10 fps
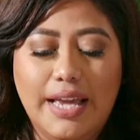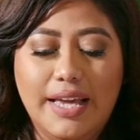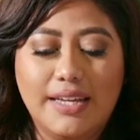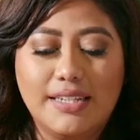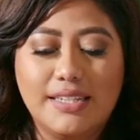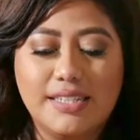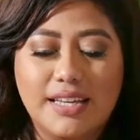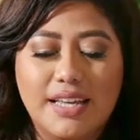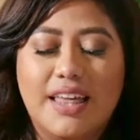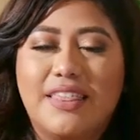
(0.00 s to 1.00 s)
and
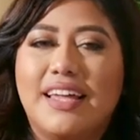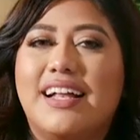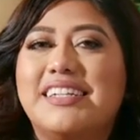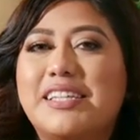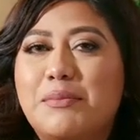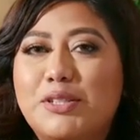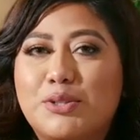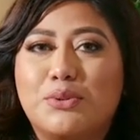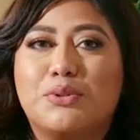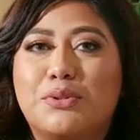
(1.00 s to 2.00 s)
then as I'm
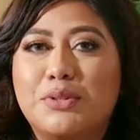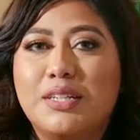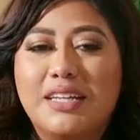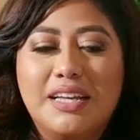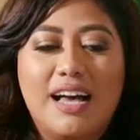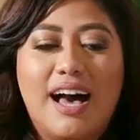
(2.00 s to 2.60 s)
in school,